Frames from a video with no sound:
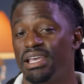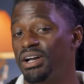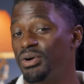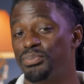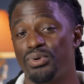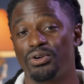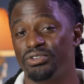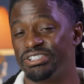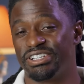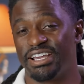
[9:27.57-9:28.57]
um,
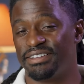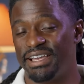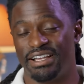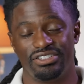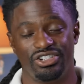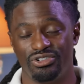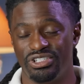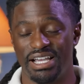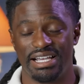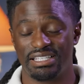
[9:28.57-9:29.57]
brokerage account that I showed you
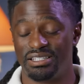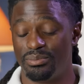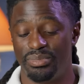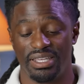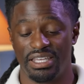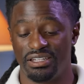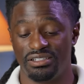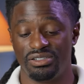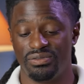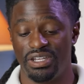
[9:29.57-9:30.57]
guys at the beginning of
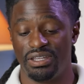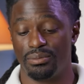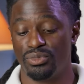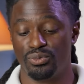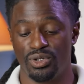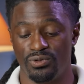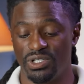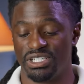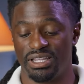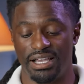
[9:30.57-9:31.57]
this video, Moomoo,
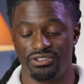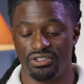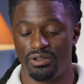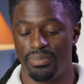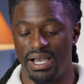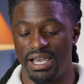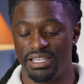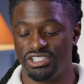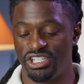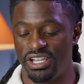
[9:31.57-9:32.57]
which allows you to buy
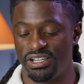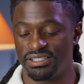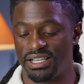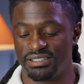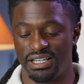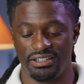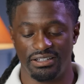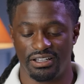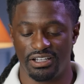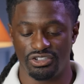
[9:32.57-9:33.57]
shares outside of
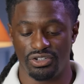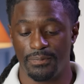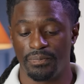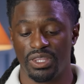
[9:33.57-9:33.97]
the country.